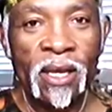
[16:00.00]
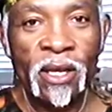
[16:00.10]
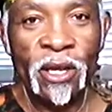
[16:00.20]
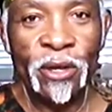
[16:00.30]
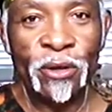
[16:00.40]

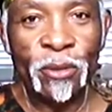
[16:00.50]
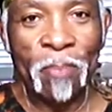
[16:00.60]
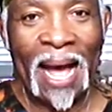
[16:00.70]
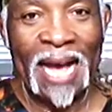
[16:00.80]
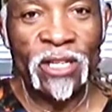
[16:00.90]
Yield
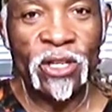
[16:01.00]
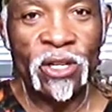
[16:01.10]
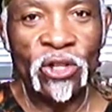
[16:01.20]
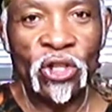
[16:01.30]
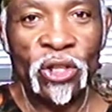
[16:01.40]

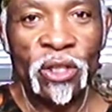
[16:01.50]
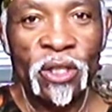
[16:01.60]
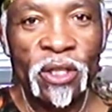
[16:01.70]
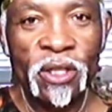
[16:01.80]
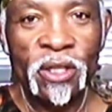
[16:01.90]
passage
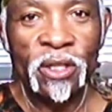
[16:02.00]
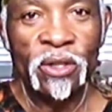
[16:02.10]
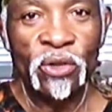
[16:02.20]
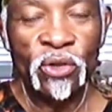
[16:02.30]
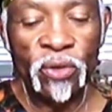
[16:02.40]

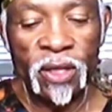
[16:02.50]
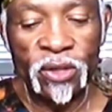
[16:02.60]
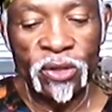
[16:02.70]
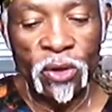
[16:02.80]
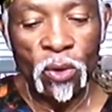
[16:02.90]
to
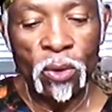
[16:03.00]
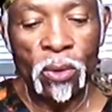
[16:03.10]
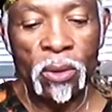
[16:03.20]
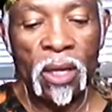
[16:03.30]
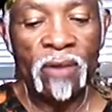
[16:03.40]
this
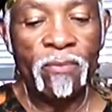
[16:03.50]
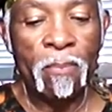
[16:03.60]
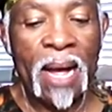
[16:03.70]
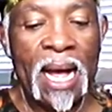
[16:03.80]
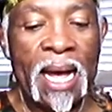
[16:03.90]
soul of
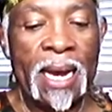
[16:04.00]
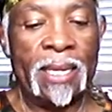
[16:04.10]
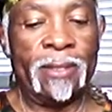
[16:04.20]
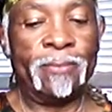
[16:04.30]
mine.